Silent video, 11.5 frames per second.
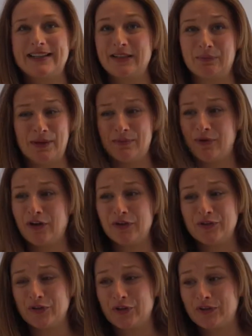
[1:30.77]
Some people
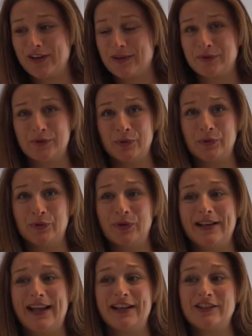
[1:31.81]
can't tolerate them at all,
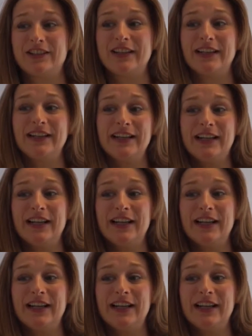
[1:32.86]
and actually